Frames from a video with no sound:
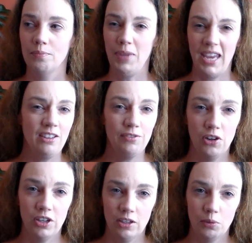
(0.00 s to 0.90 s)
pain
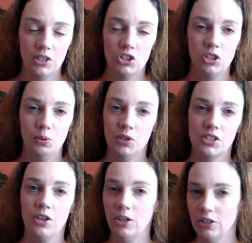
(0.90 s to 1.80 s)
for her when she
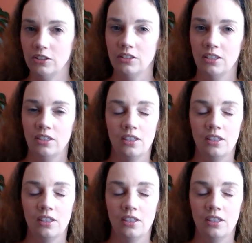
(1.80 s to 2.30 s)
was hurt.